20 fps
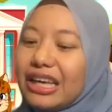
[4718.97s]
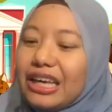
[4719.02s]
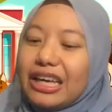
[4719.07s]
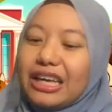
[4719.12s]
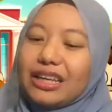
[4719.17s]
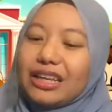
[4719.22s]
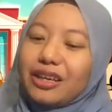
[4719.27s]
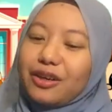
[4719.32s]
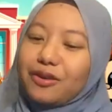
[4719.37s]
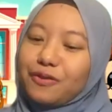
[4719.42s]

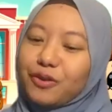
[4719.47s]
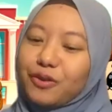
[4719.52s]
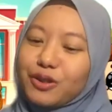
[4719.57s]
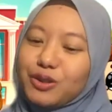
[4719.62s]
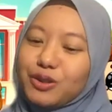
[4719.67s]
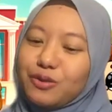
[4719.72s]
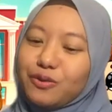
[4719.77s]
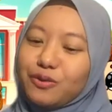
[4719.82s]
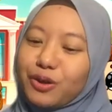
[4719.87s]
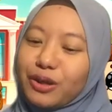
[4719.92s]
And then of
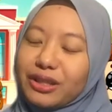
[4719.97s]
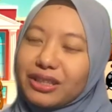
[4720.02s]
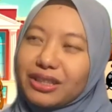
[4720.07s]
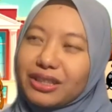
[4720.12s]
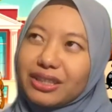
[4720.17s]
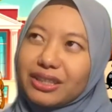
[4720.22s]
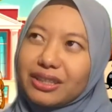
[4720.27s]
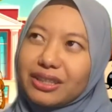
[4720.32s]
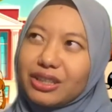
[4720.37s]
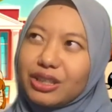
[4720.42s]
course you've got
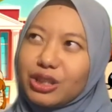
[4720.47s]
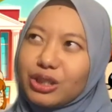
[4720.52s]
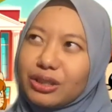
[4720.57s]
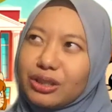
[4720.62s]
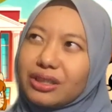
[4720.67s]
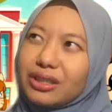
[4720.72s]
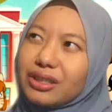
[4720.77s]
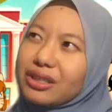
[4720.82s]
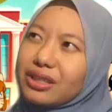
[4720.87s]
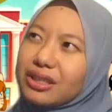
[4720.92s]
the
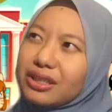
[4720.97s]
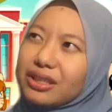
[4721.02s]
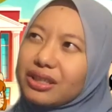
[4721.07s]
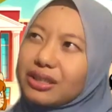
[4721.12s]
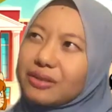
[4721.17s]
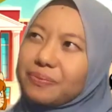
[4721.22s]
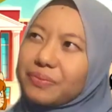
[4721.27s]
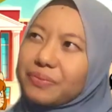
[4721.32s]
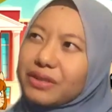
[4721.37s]
the